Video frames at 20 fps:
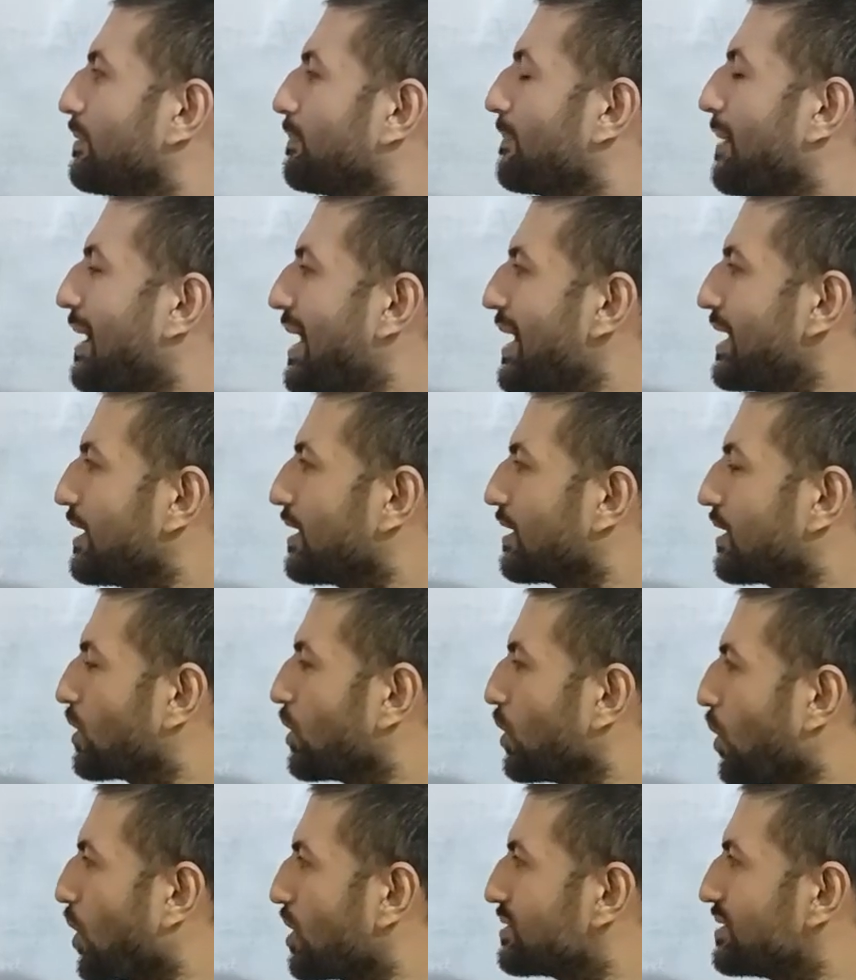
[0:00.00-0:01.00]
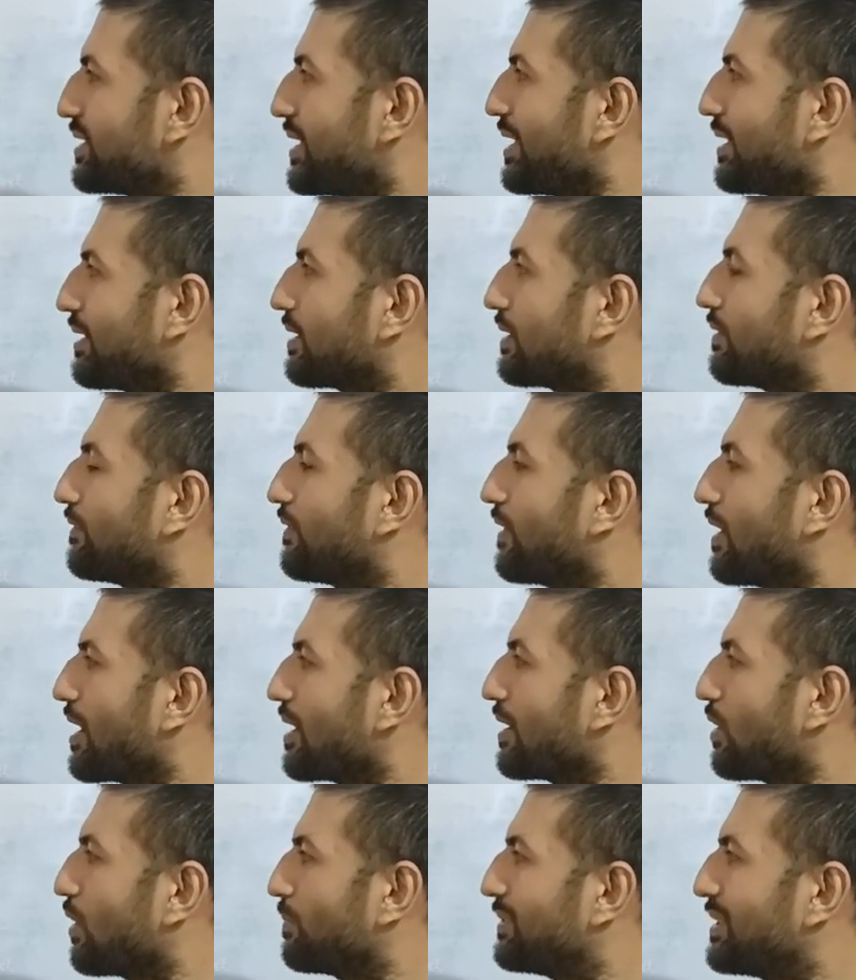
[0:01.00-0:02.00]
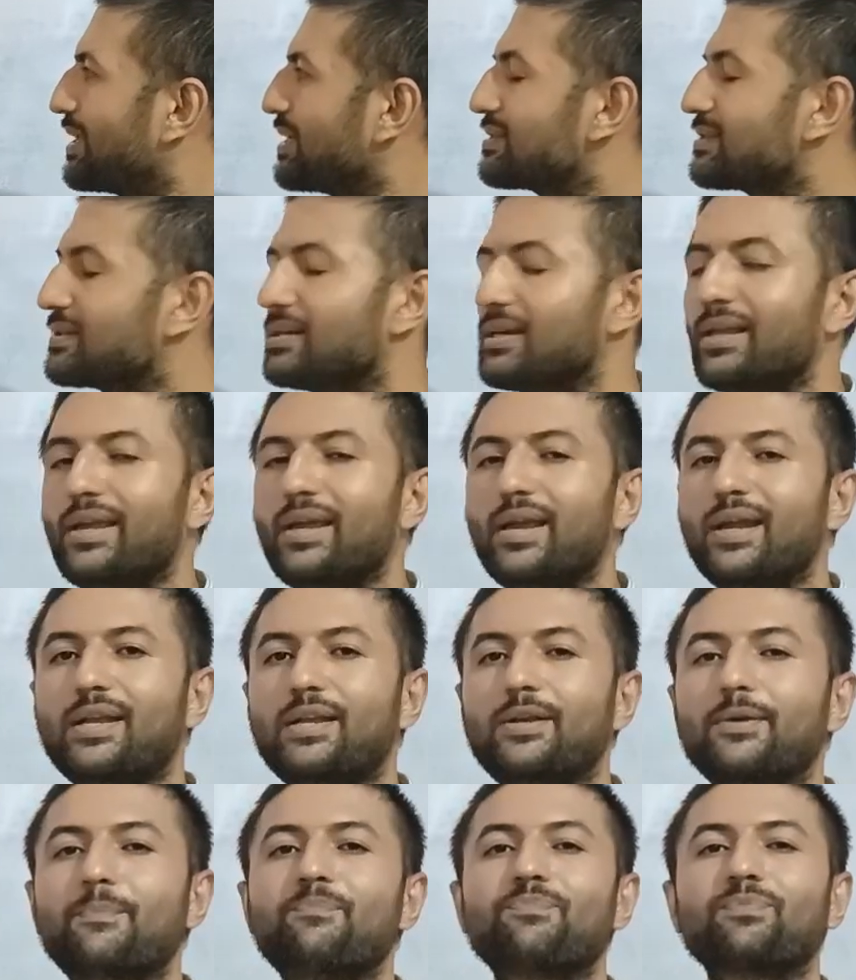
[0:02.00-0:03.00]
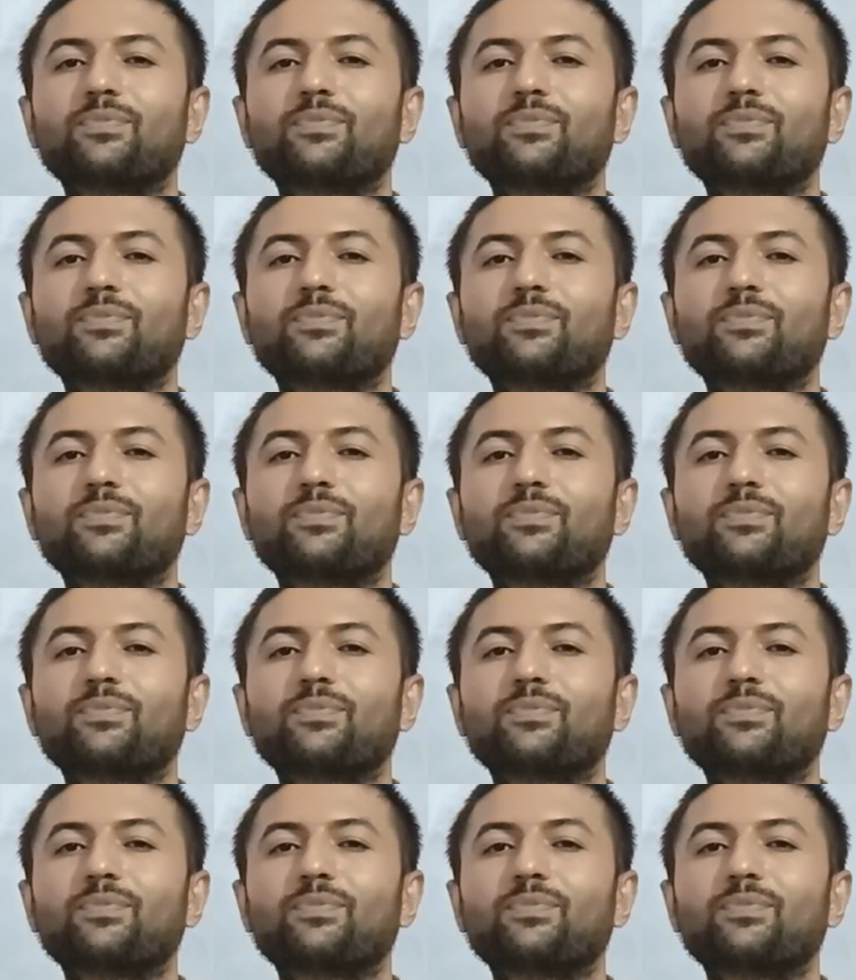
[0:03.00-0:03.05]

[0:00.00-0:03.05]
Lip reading: by closing one of the slit,